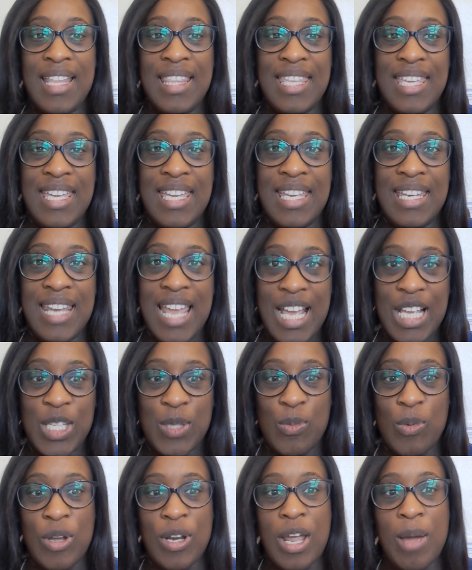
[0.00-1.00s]
The
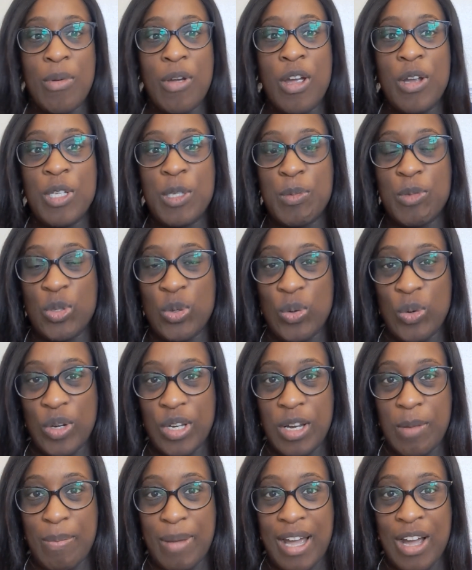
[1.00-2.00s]
next one I'm going to be
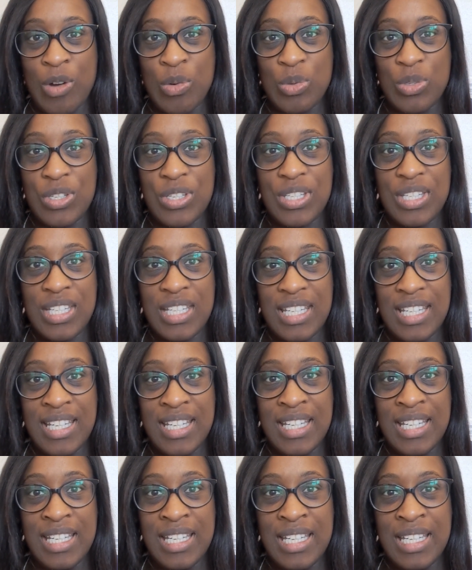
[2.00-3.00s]
talking about
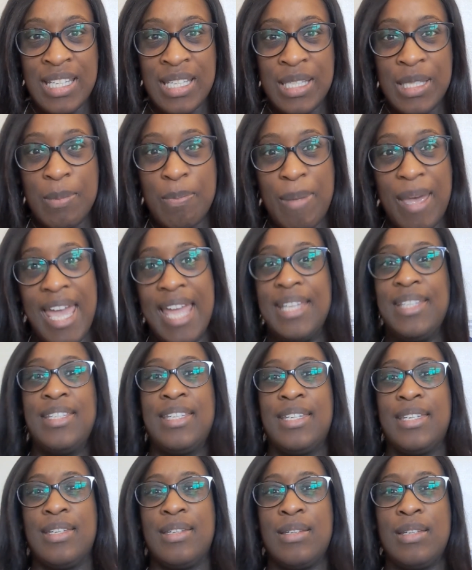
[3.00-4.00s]
is
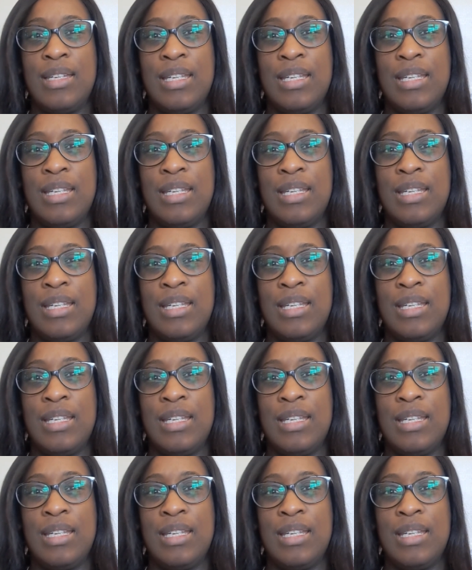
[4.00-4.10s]
pets.